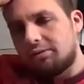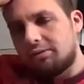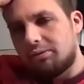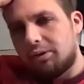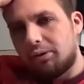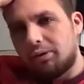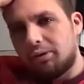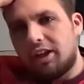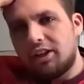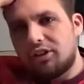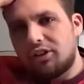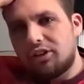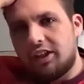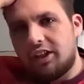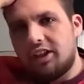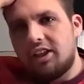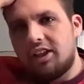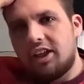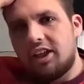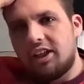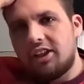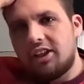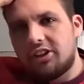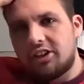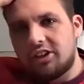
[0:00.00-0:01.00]
well, that's fine
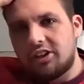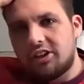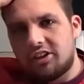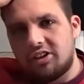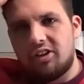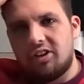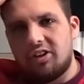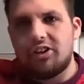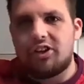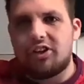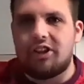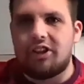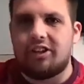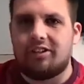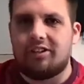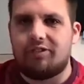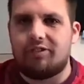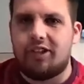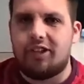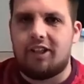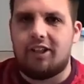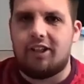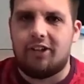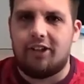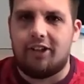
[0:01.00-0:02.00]
then, because it's not a season
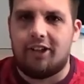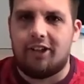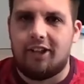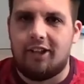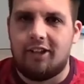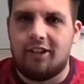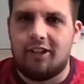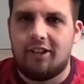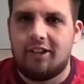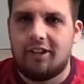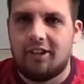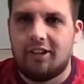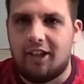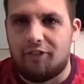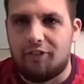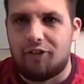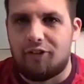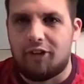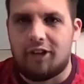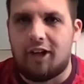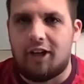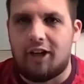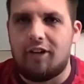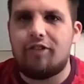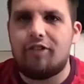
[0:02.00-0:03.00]
finale. If
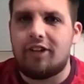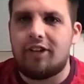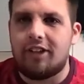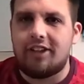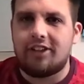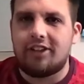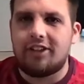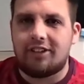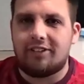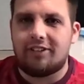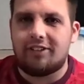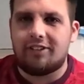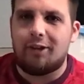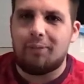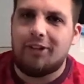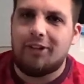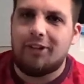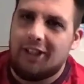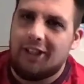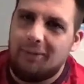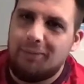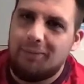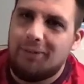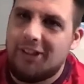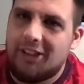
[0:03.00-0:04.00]
we're covering this rugby
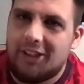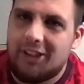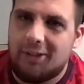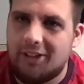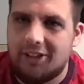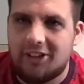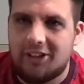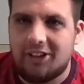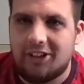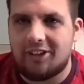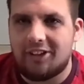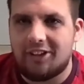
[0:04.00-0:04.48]
championship, this